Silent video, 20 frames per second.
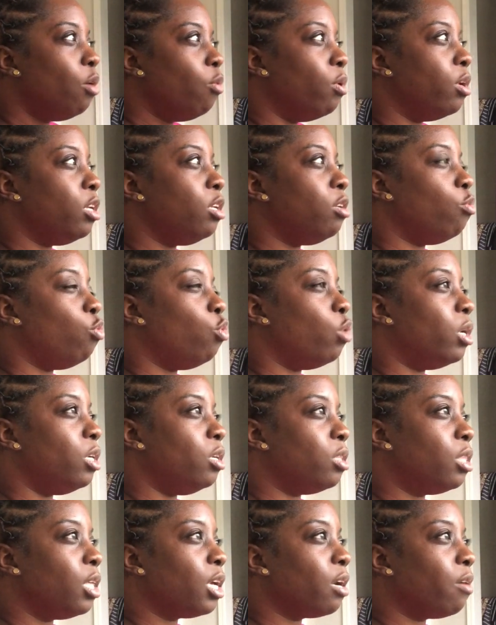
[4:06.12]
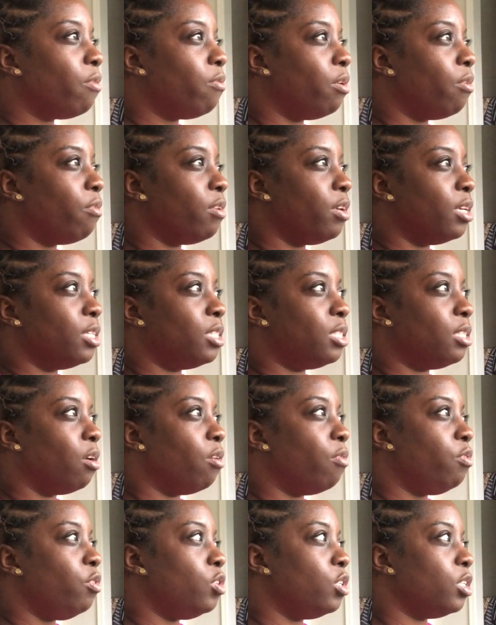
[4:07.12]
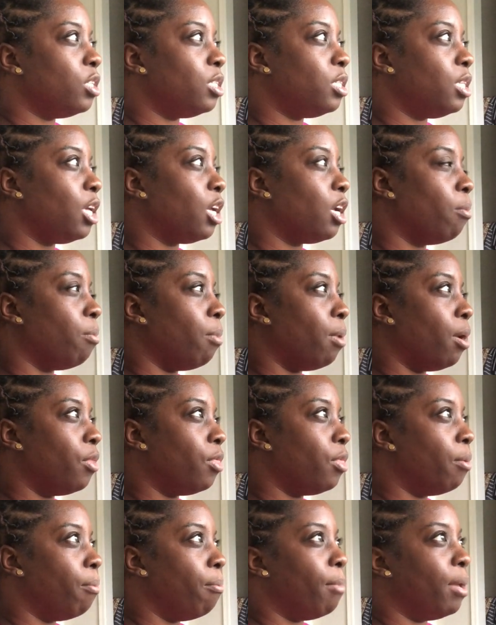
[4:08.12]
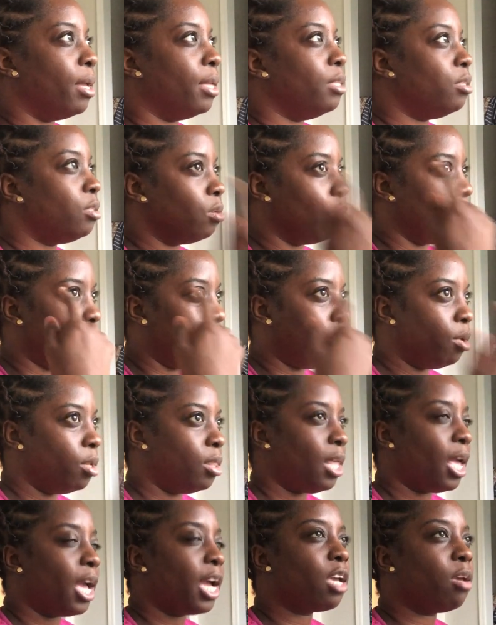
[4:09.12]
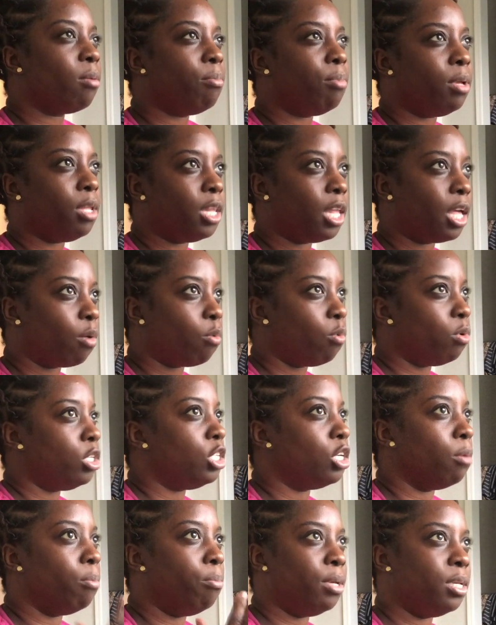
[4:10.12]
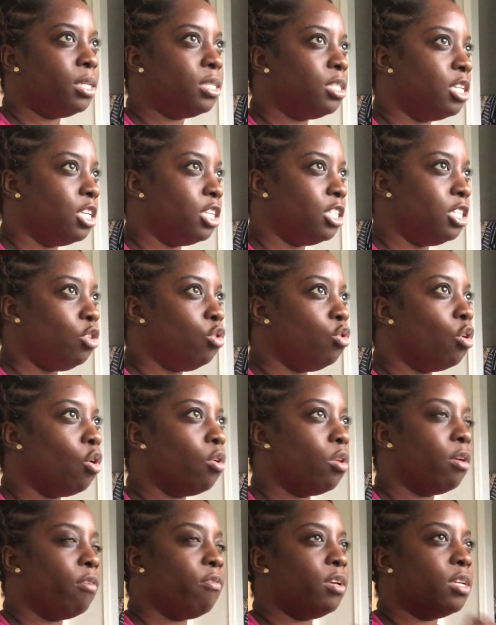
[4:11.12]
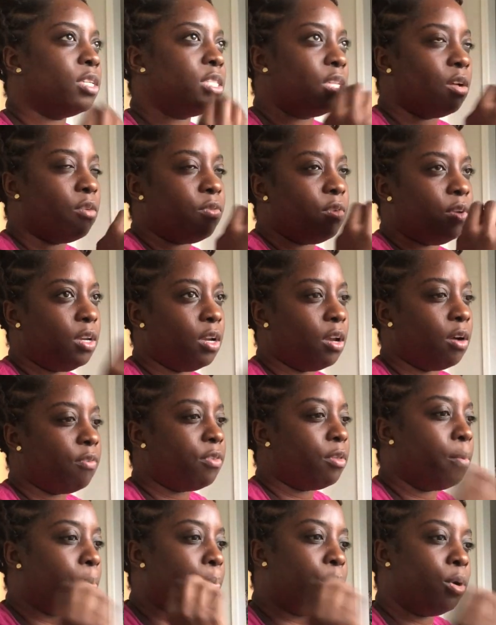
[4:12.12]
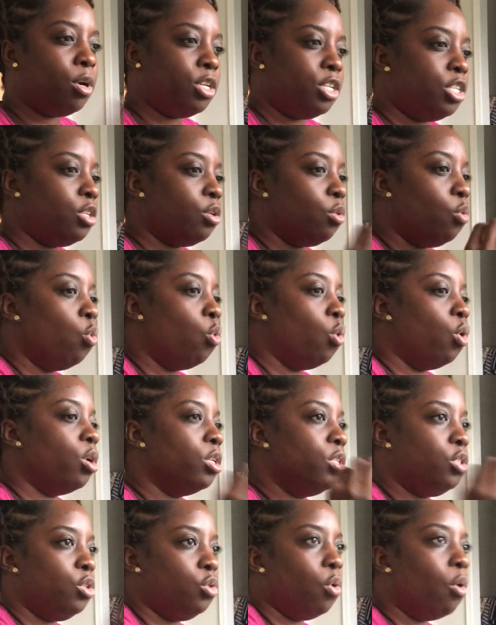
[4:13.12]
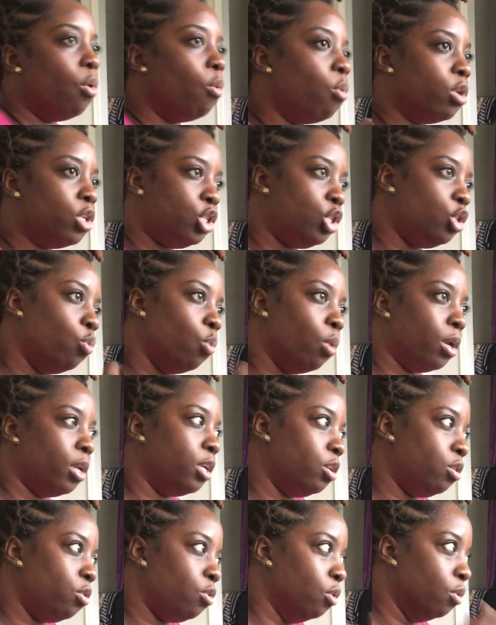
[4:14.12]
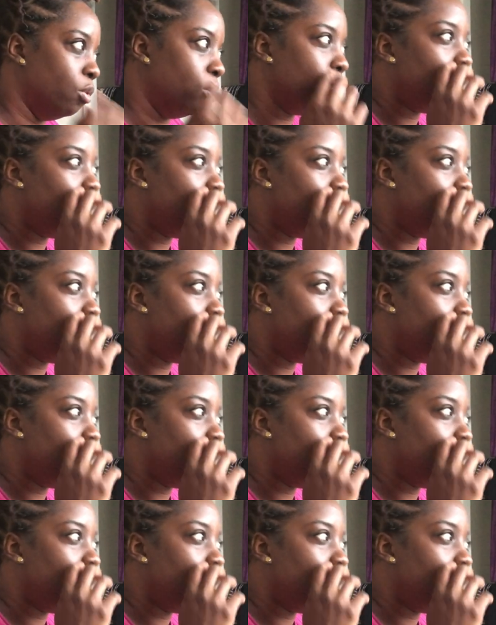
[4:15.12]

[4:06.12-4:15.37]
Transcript: when you think of loving yourself, you just think about the mental, but that could be with your business. You don't love yourself enough to push towards doing what you want to do.